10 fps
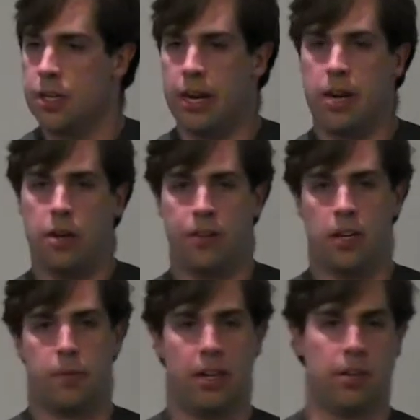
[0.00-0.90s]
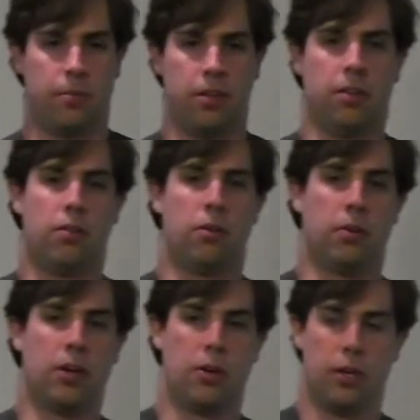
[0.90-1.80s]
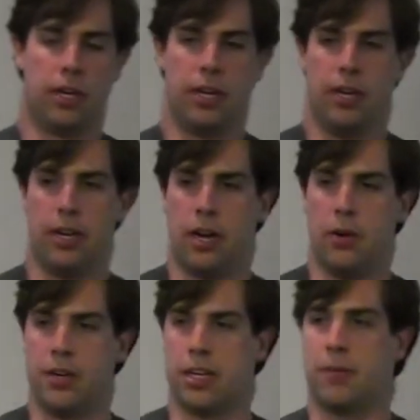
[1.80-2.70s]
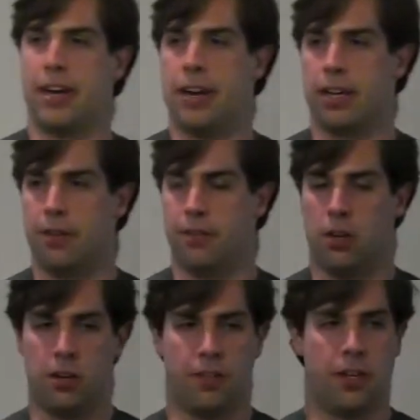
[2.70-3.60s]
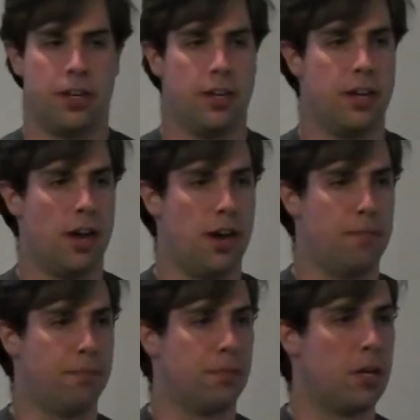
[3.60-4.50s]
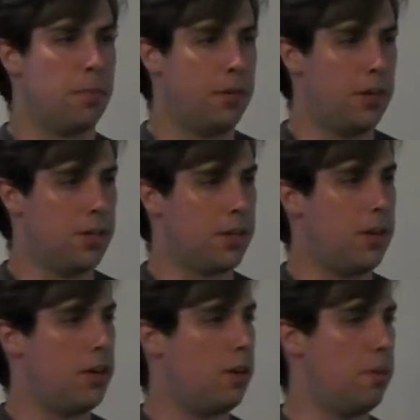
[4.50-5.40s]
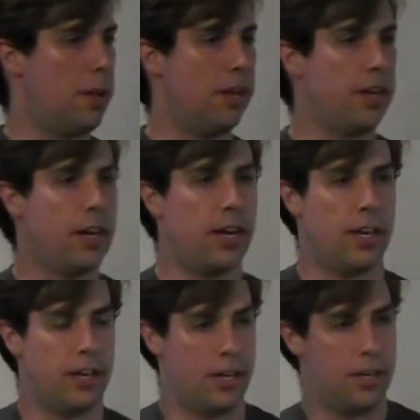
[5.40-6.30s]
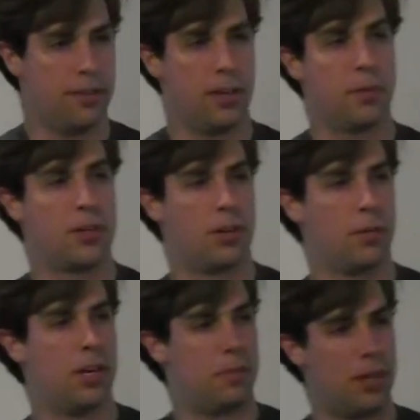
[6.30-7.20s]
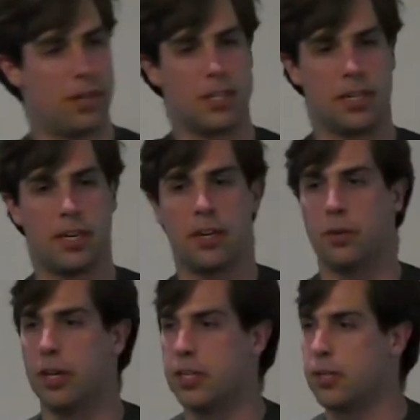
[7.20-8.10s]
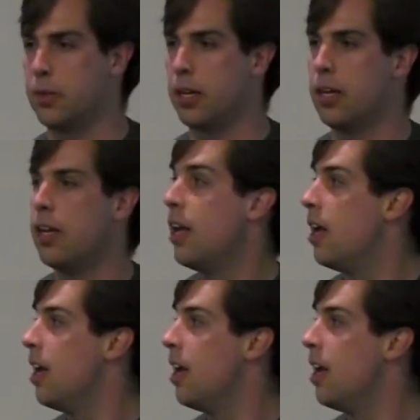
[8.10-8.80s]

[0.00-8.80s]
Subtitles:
So now I've talked about a little bit where we're going. I want to talk about how to get involved. A couple years ago, Melanie and I developed the Turtlebot. Melanie's sitting here with us as well.